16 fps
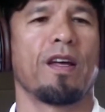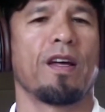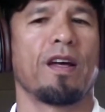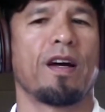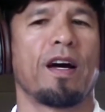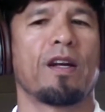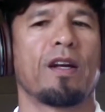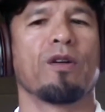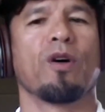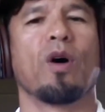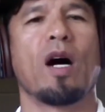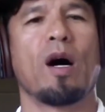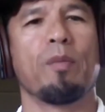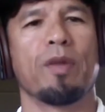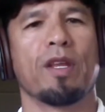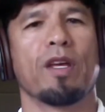I don't know how
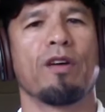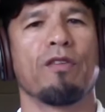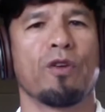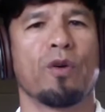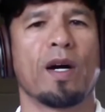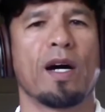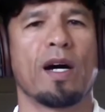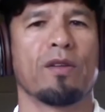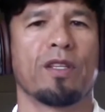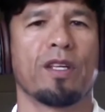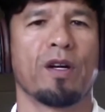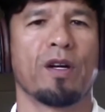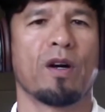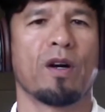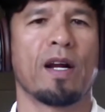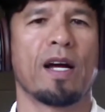many of you out there
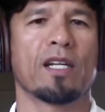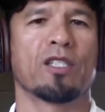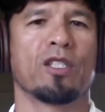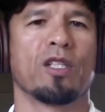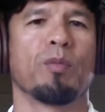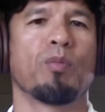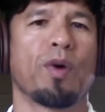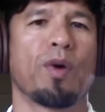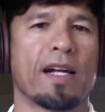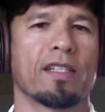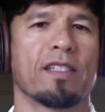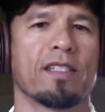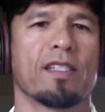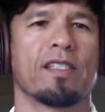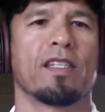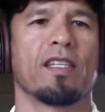are actually
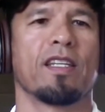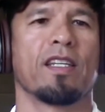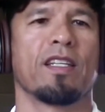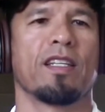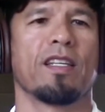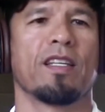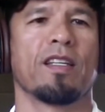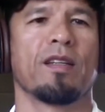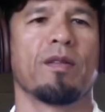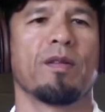practicing and